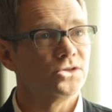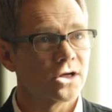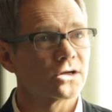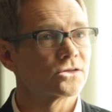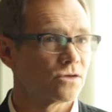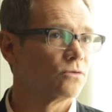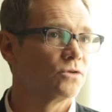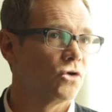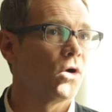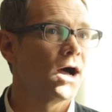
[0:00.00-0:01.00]
Chuck
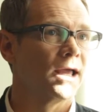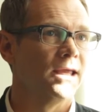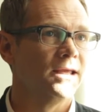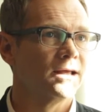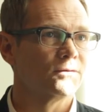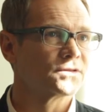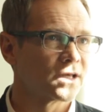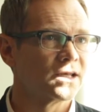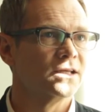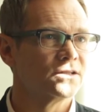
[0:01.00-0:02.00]
sold Kawai. That was
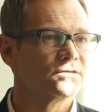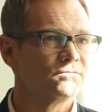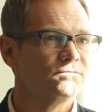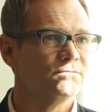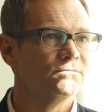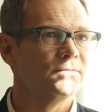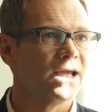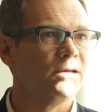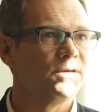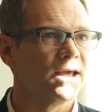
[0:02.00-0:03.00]
kind of his
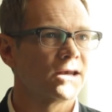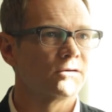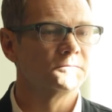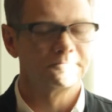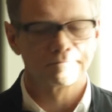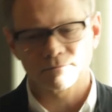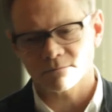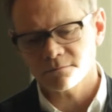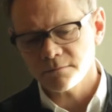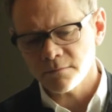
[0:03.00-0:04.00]
main piano.
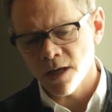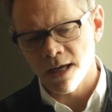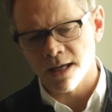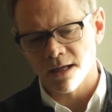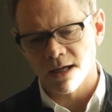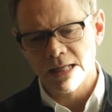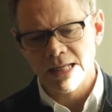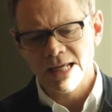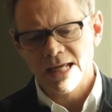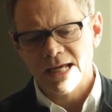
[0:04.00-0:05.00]
And
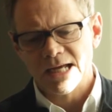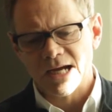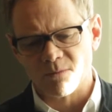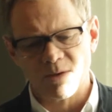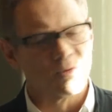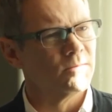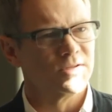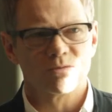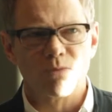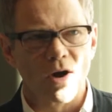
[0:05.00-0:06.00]
I remember him
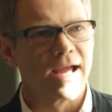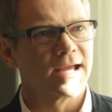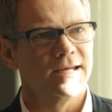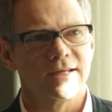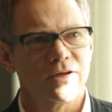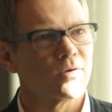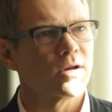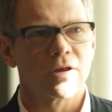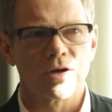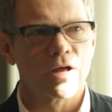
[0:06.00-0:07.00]
just bragging and going
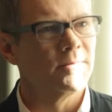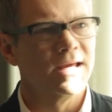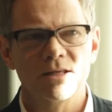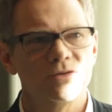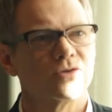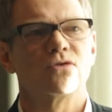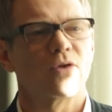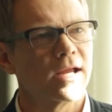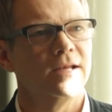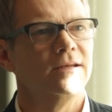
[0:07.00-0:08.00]
on and on. Man, these are
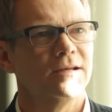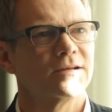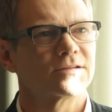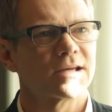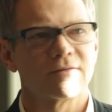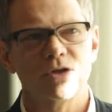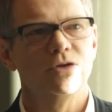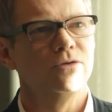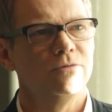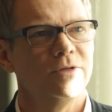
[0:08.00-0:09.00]
great. You know, it's kind of a
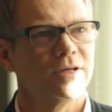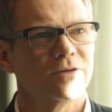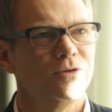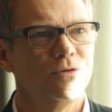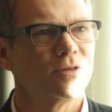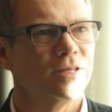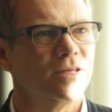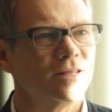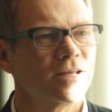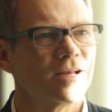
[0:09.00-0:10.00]
new
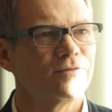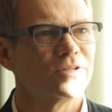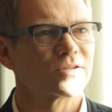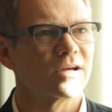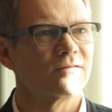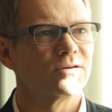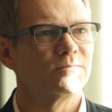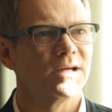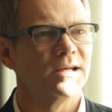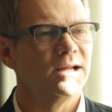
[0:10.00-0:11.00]
thing that I've
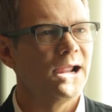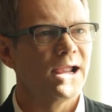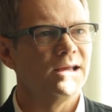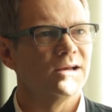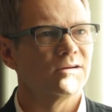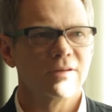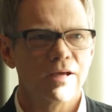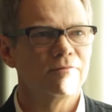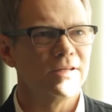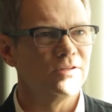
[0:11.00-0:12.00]
discovered. But
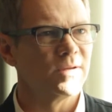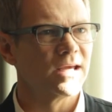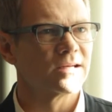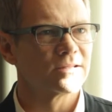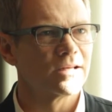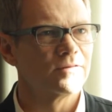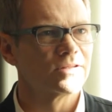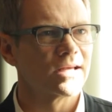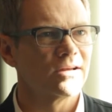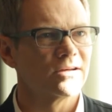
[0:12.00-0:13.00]
love these pianos, love the
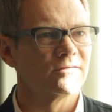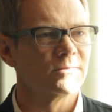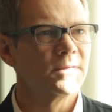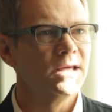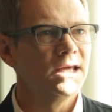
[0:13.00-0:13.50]
sound of them.